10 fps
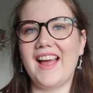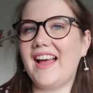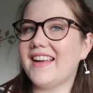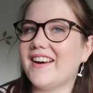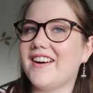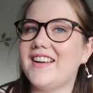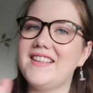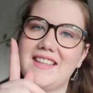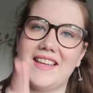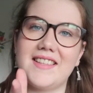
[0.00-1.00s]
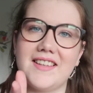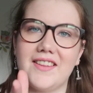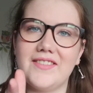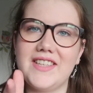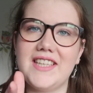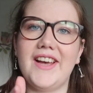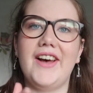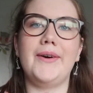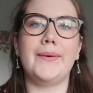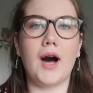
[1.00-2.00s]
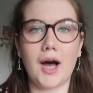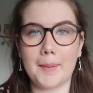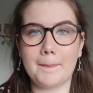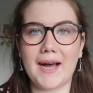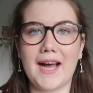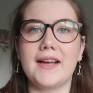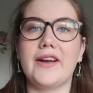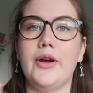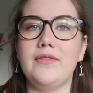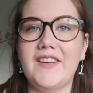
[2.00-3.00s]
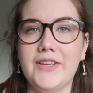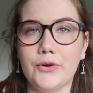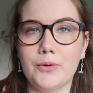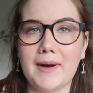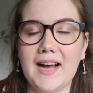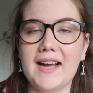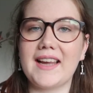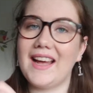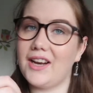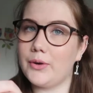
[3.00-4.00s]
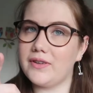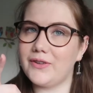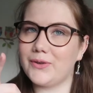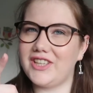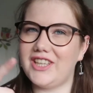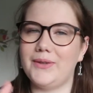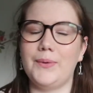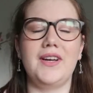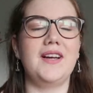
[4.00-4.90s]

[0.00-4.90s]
Hey guys, it's another video. I'm back. Hopefully you're back. Hello if you're new.